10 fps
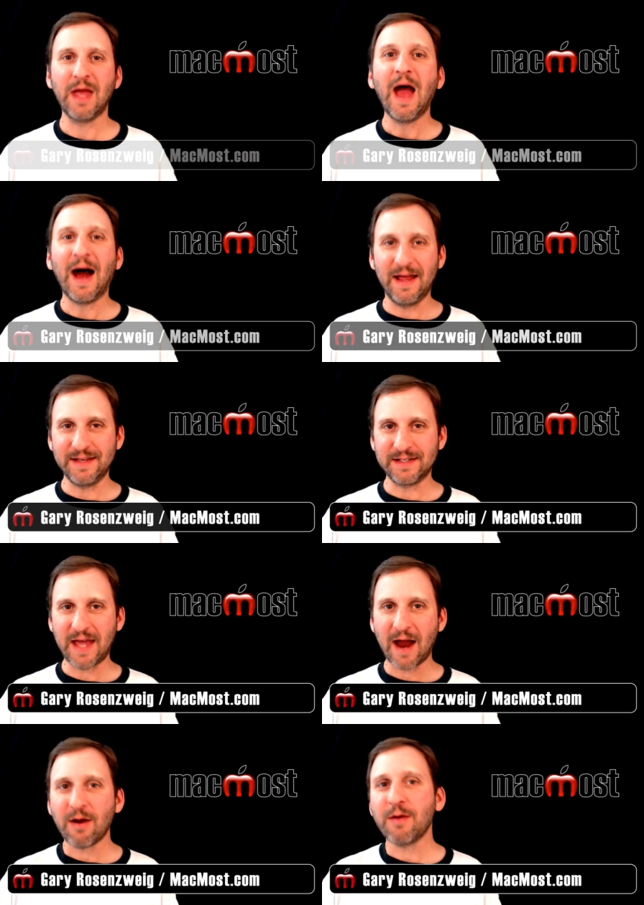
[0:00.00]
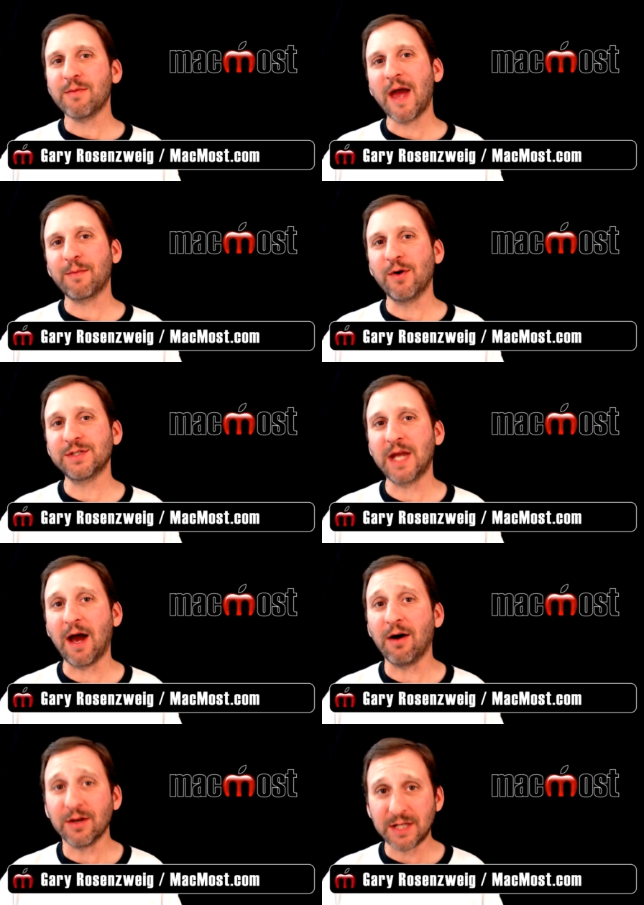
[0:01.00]
Hi, this is Gary with MacMost
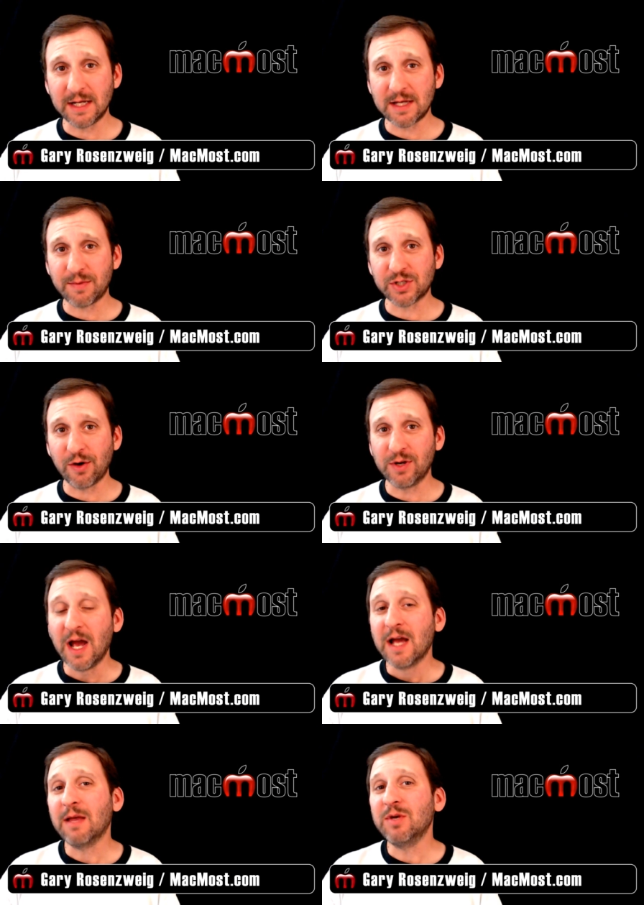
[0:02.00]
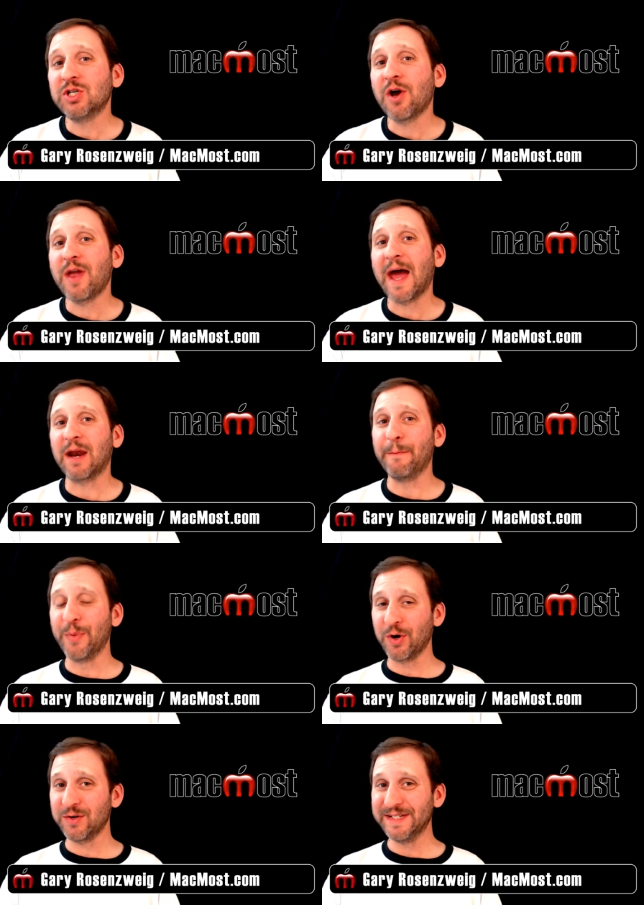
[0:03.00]
Now. On today's episode, let me show you how to
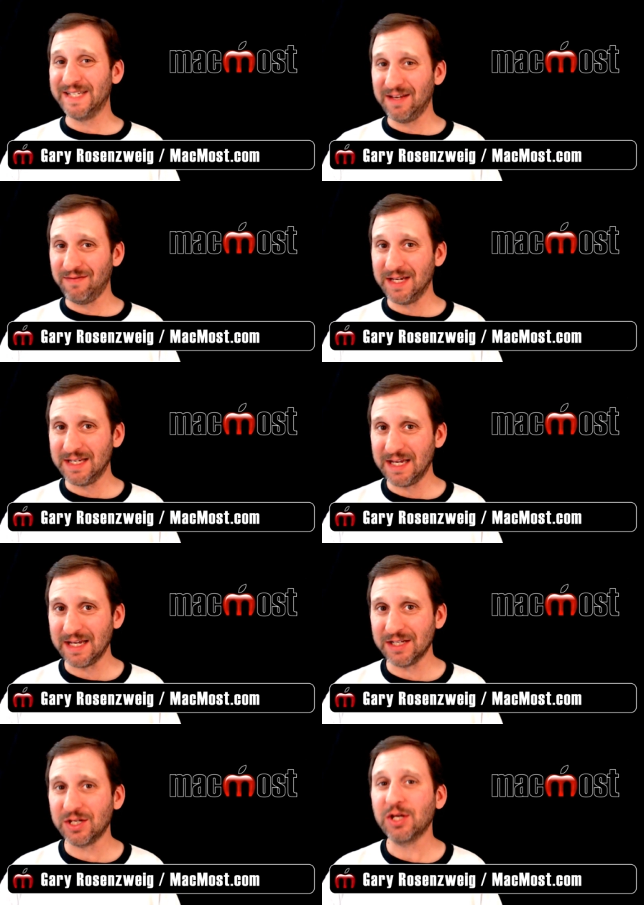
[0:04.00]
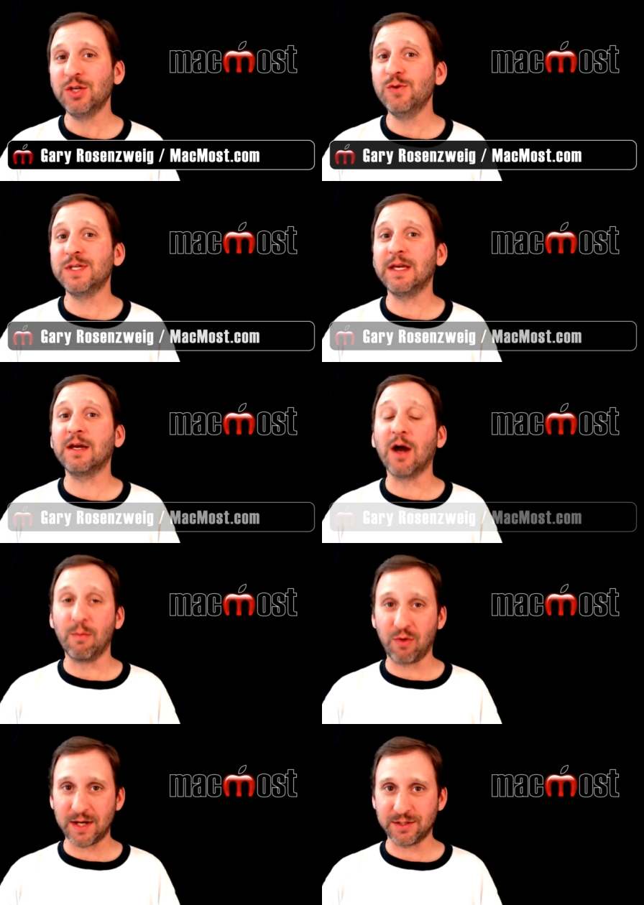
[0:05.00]
burn DVDs using
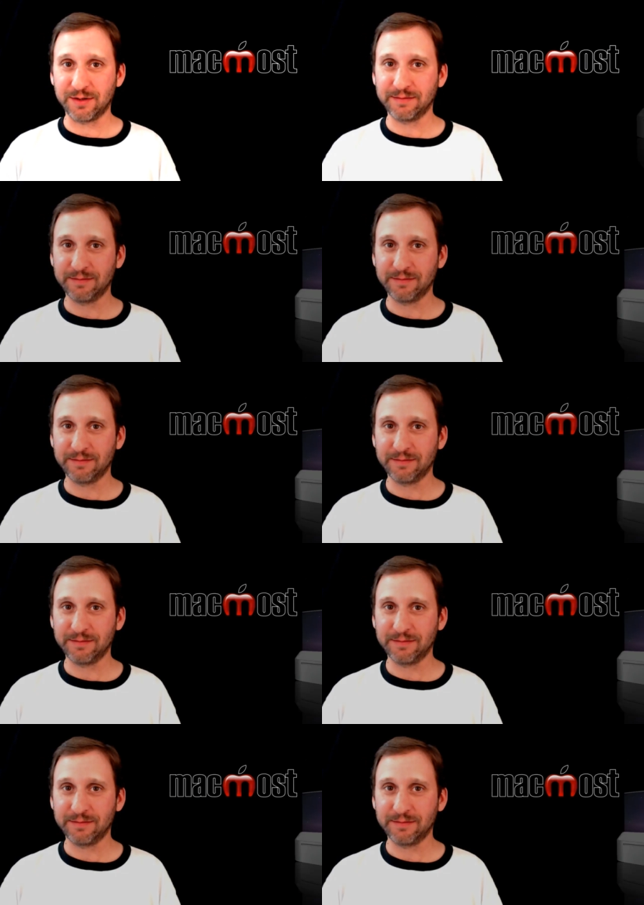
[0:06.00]
Compressor.